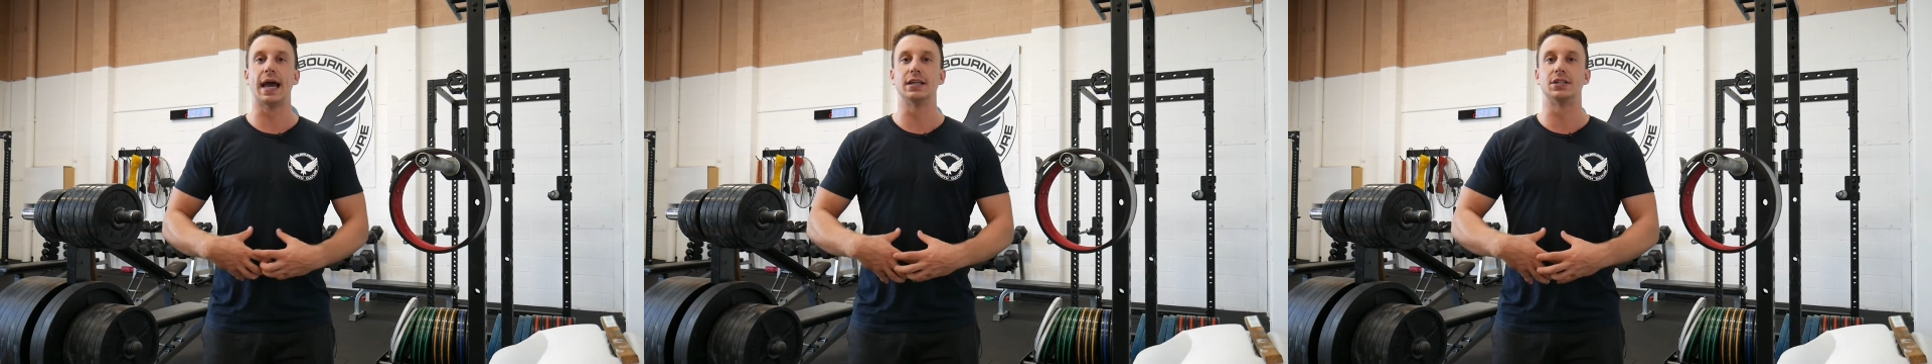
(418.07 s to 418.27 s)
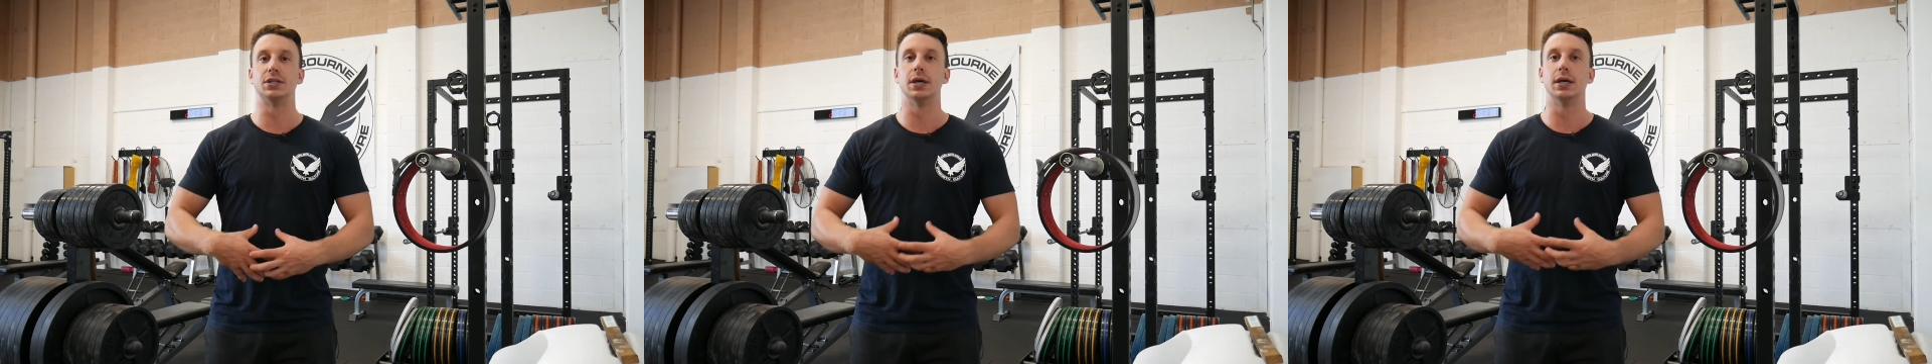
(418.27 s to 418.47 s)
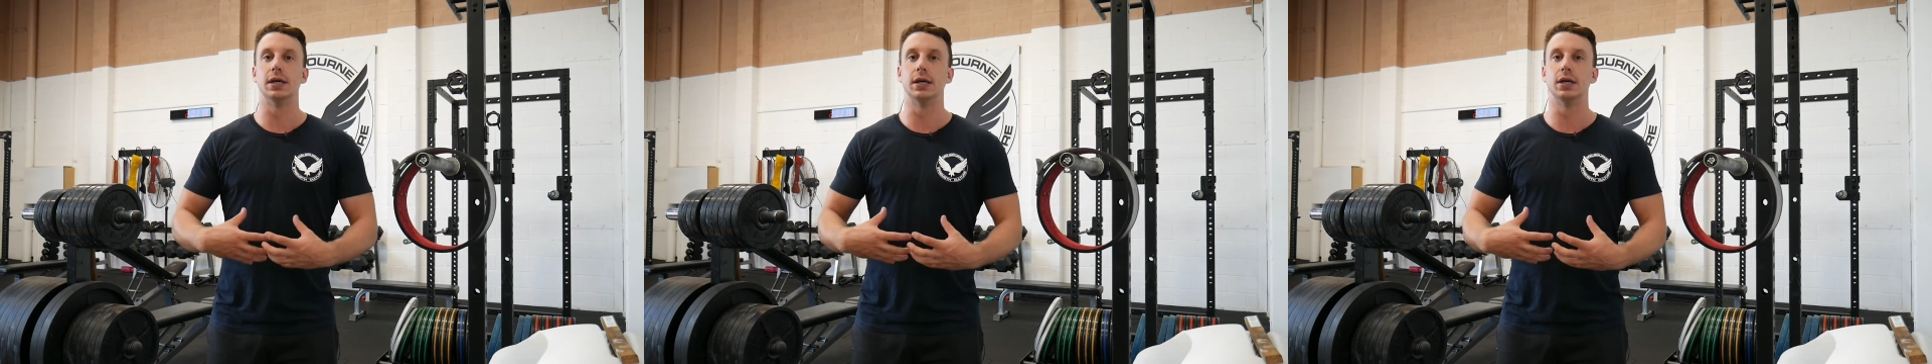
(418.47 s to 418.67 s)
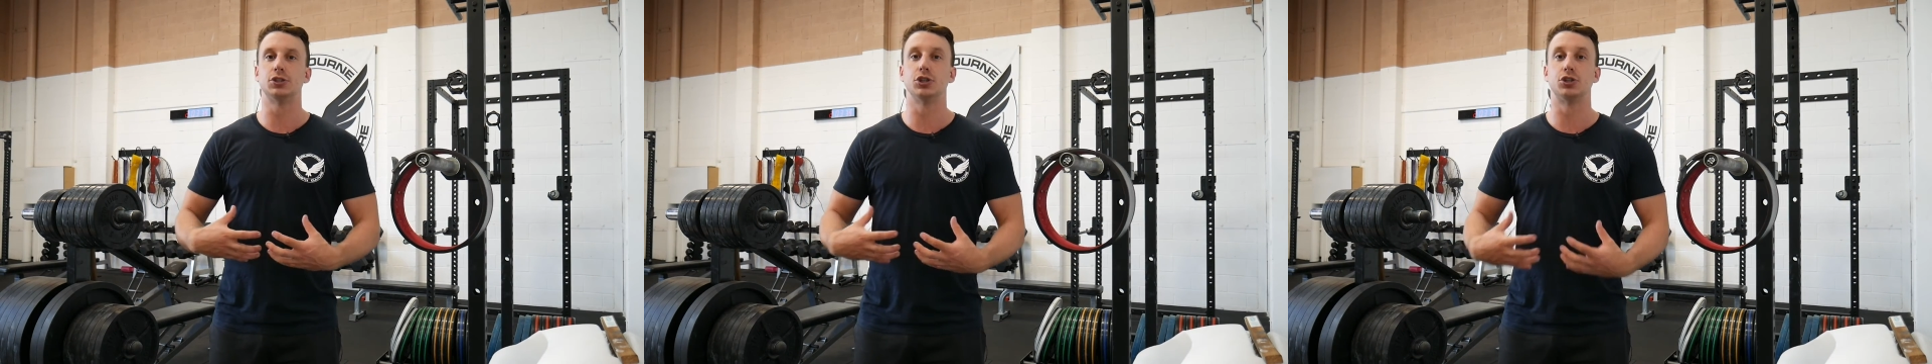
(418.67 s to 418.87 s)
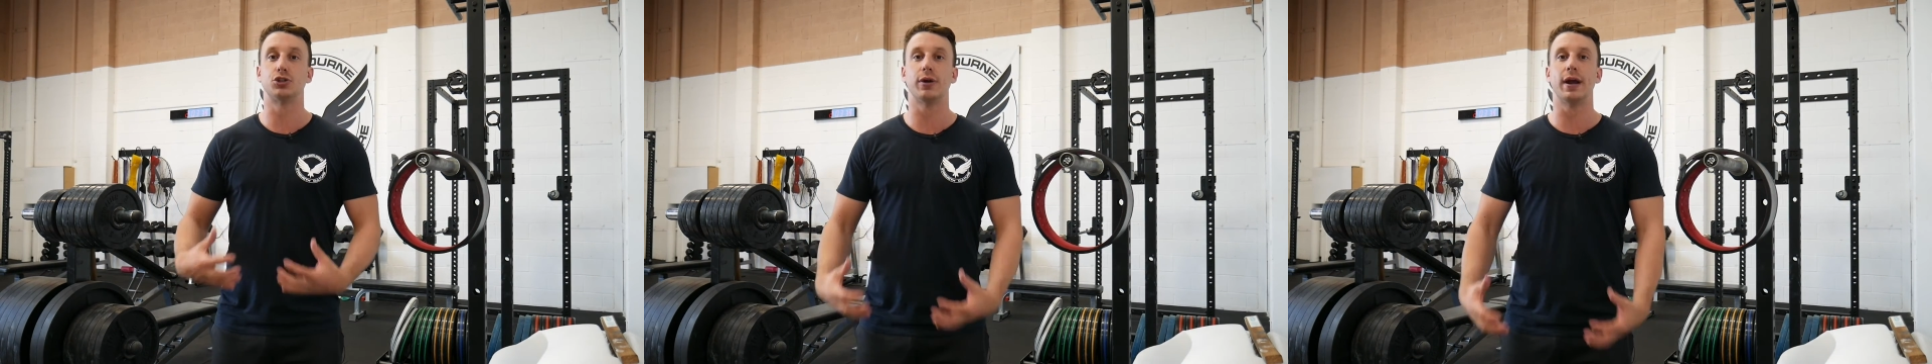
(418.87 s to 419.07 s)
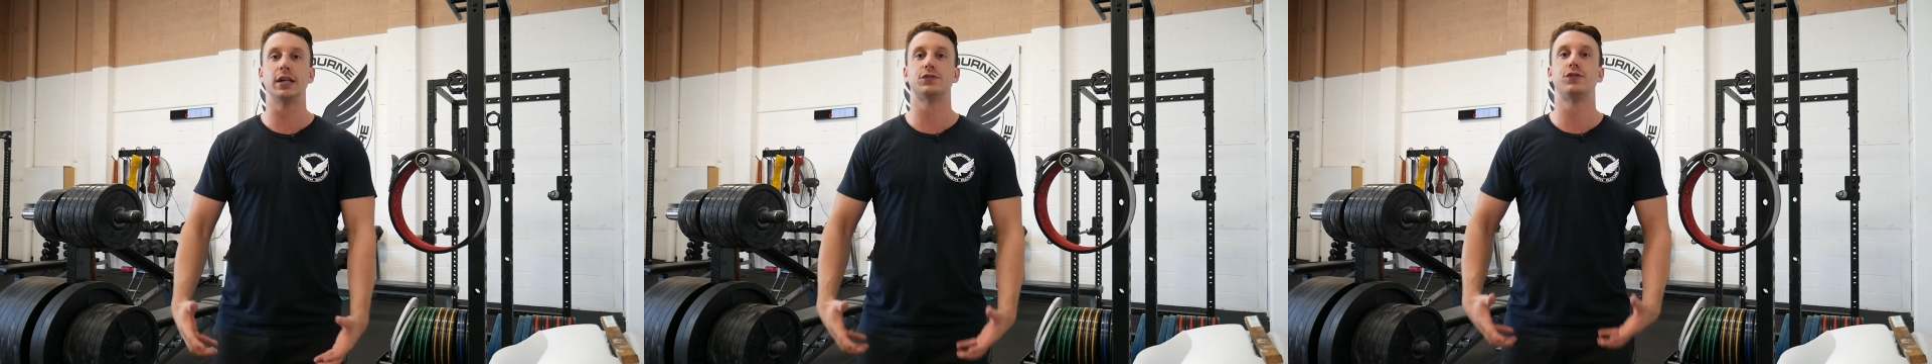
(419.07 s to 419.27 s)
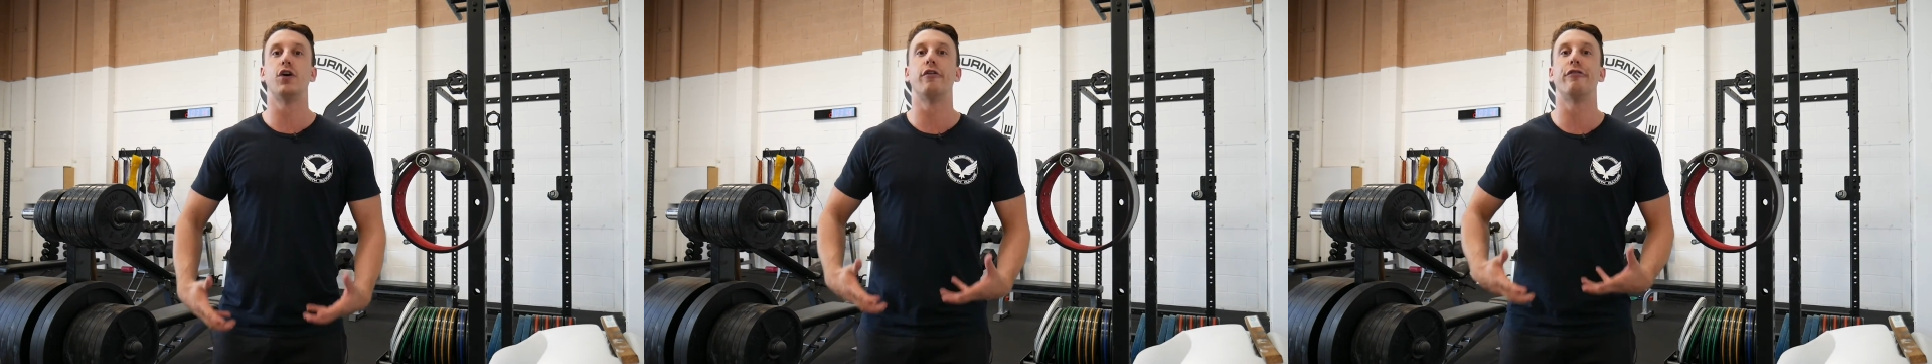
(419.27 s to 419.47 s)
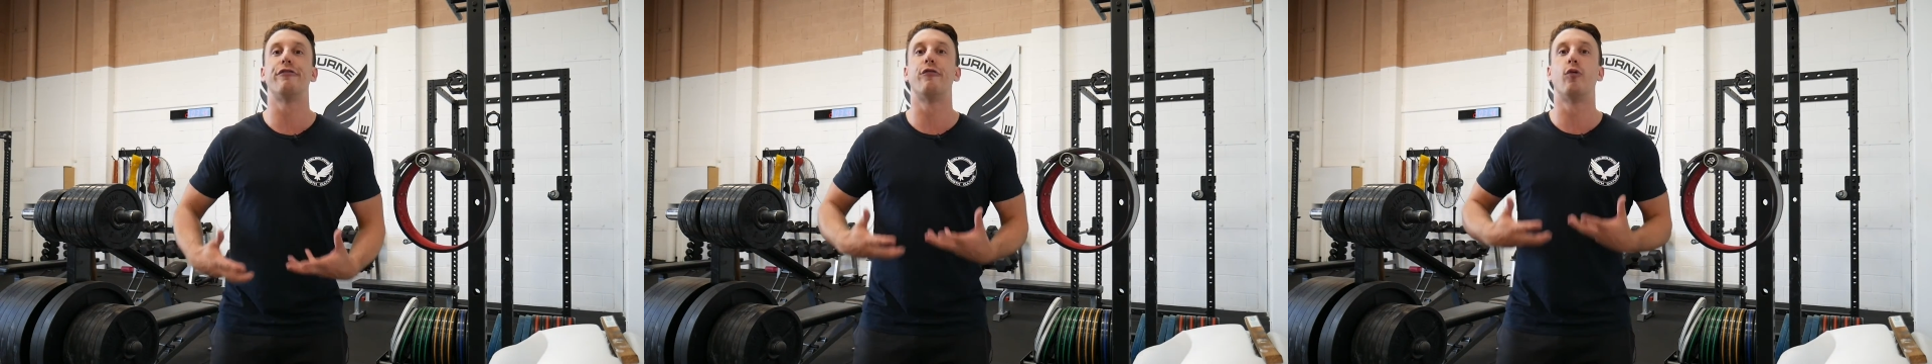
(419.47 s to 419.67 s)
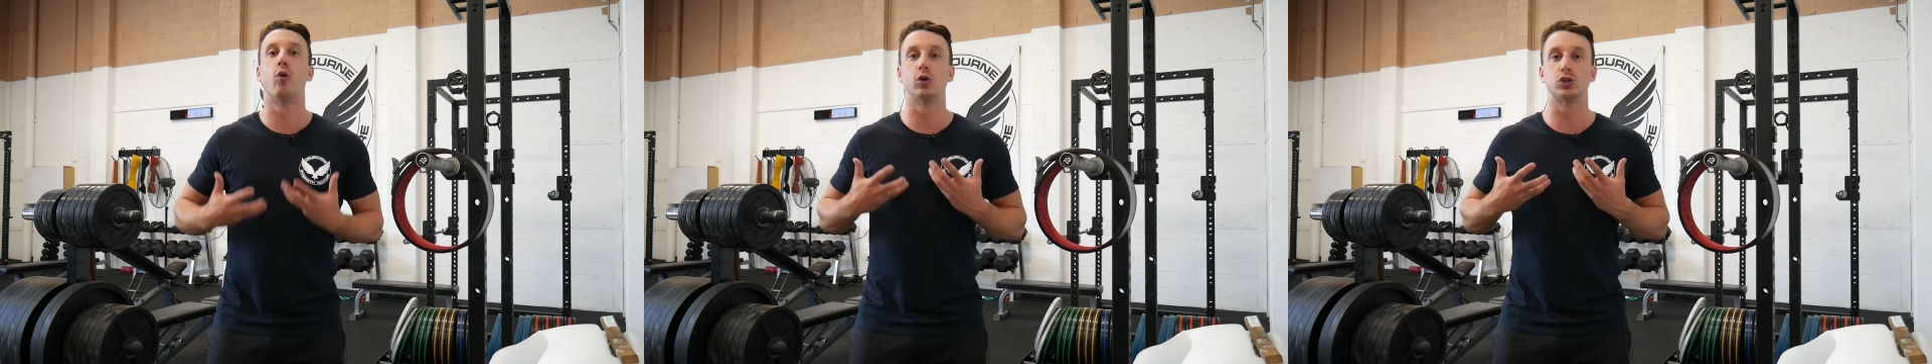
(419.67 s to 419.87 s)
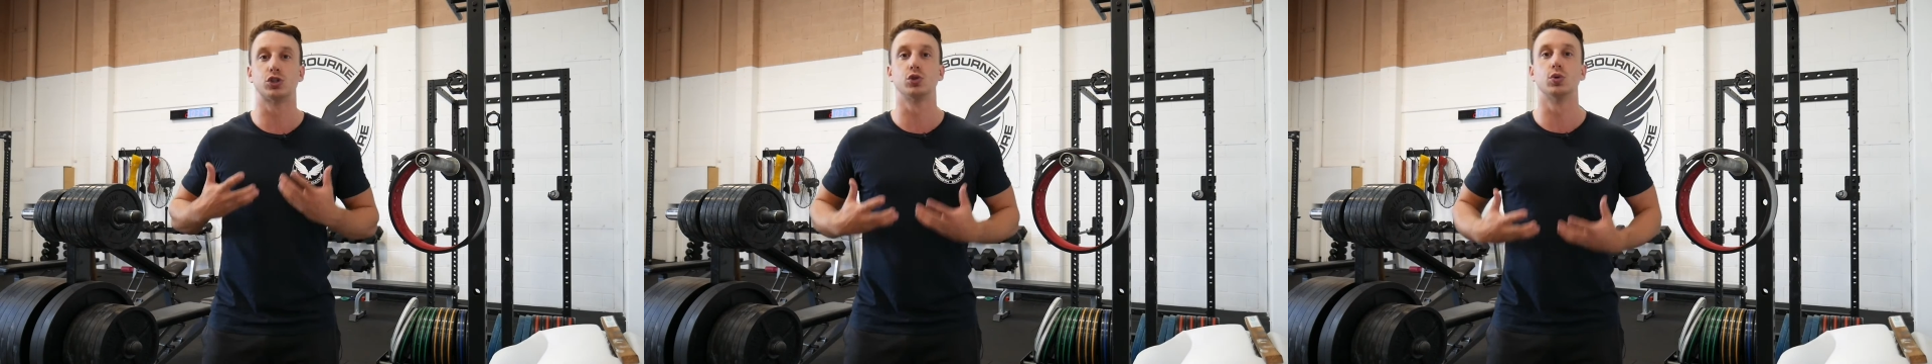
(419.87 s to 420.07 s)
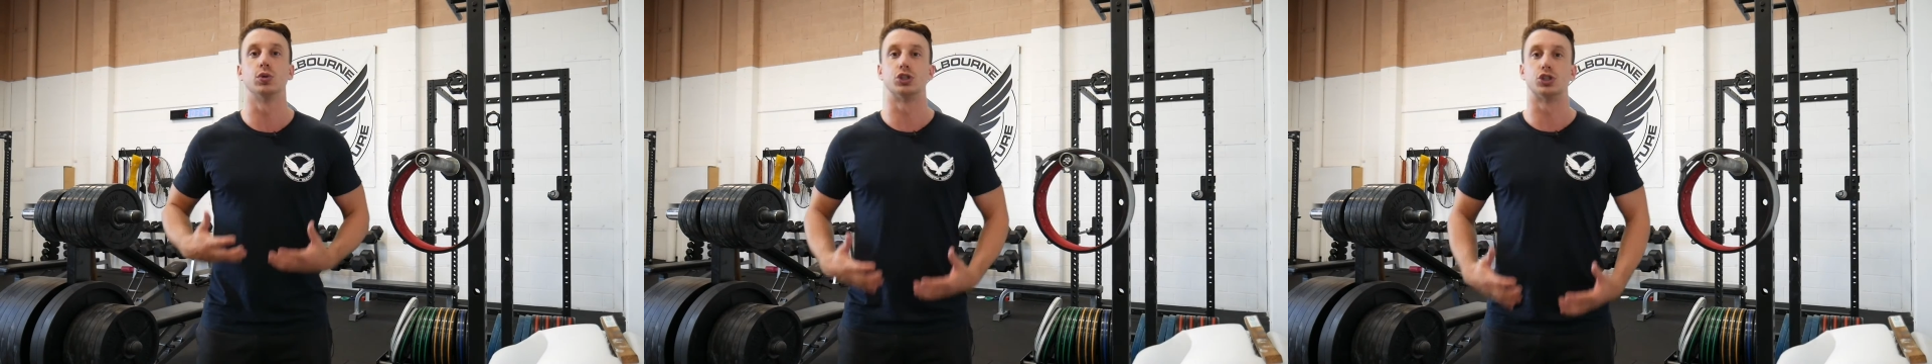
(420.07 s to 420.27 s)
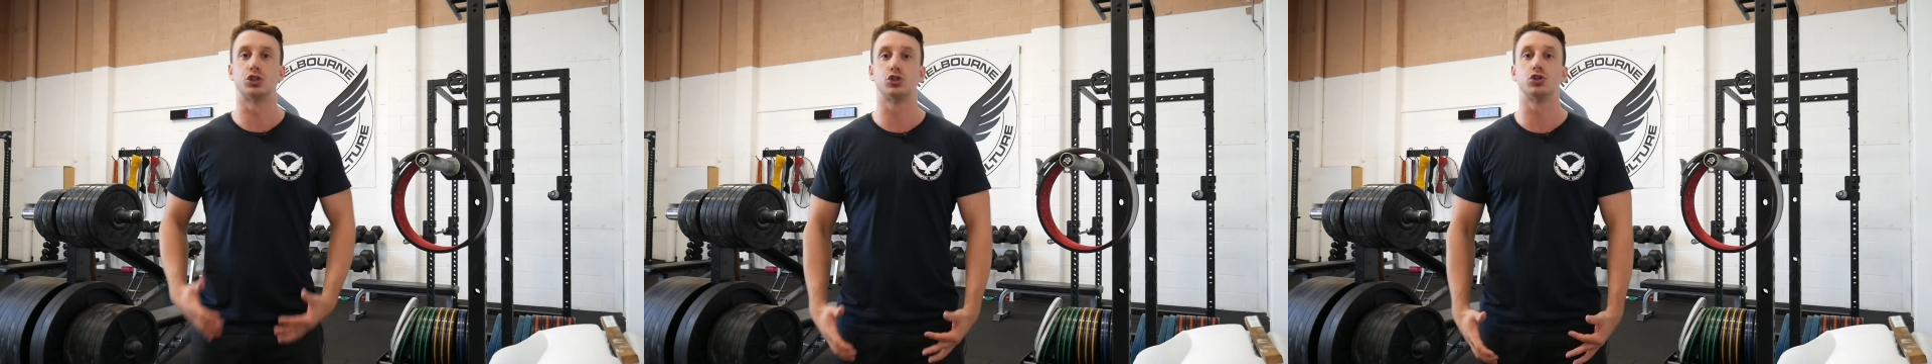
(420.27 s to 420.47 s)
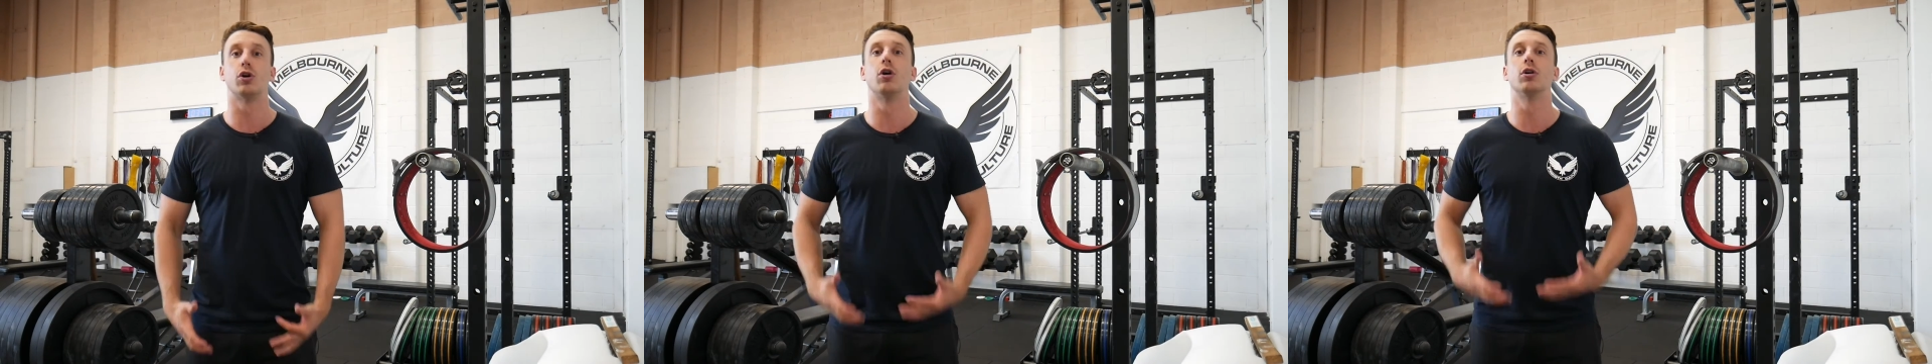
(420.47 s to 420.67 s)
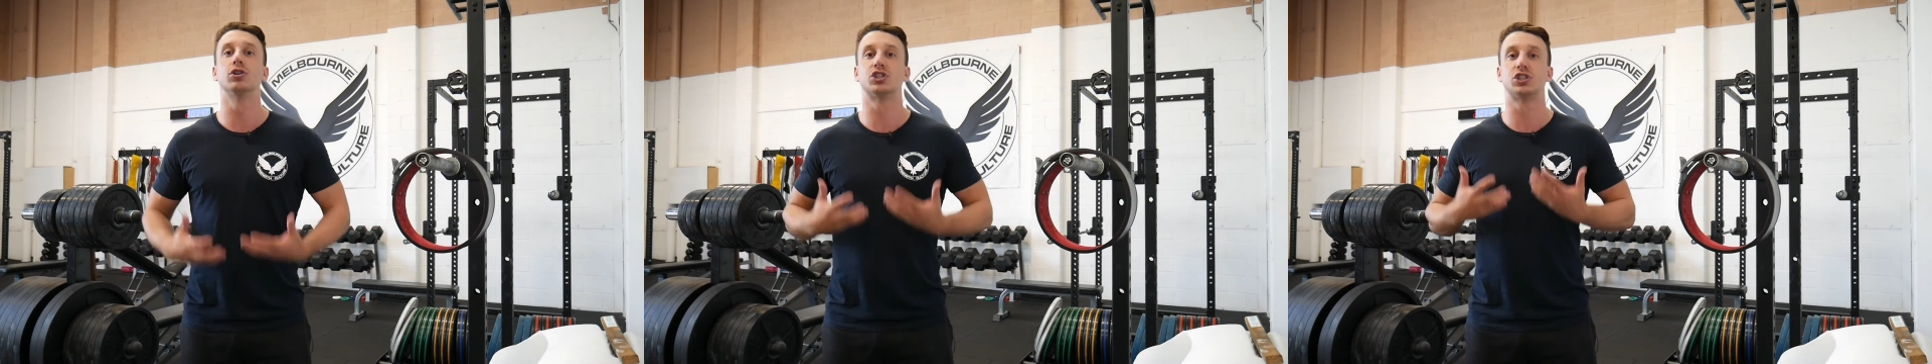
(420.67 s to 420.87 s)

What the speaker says: and to transfer force through a strong,